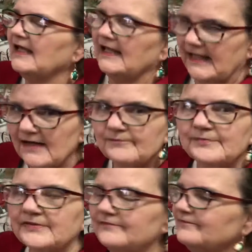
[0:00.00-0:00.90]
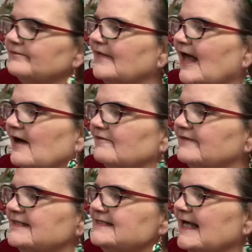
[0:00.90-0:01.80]
"Yep,"
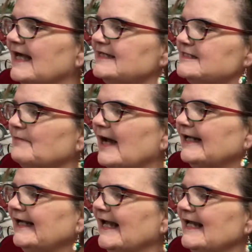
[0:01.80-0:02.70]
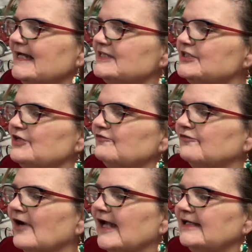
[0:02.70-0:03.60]
Alvin said, smiling at his new
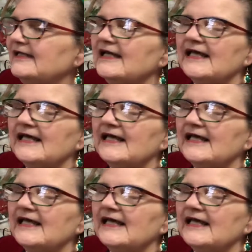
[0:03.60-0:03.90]
friend.